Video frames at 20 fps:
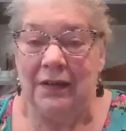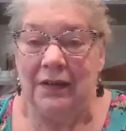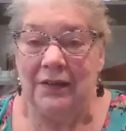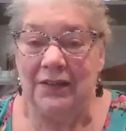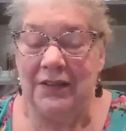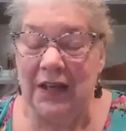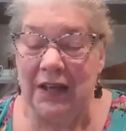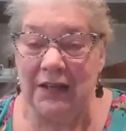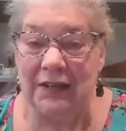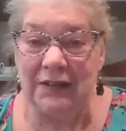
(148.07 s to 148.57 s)

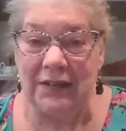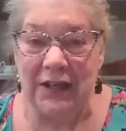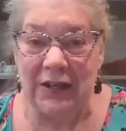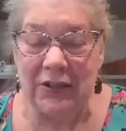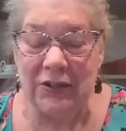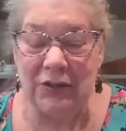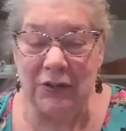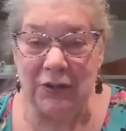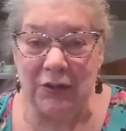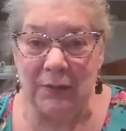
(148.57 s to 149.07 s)

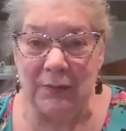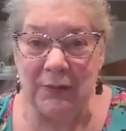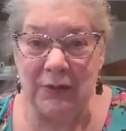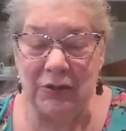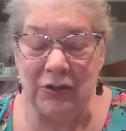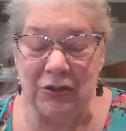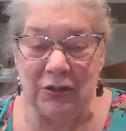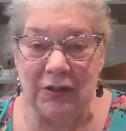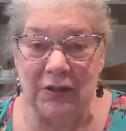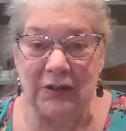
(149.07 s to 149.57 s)
sanitation
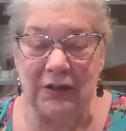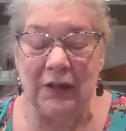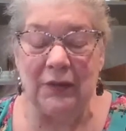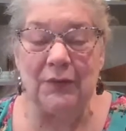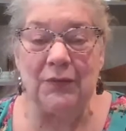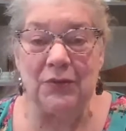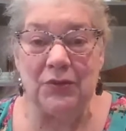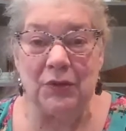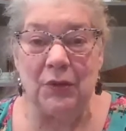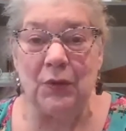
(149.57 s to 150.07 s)
commission, and that
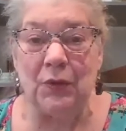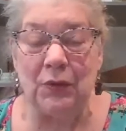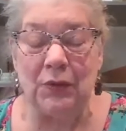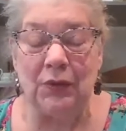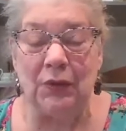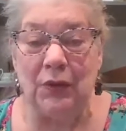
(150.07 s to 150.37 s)
was a whole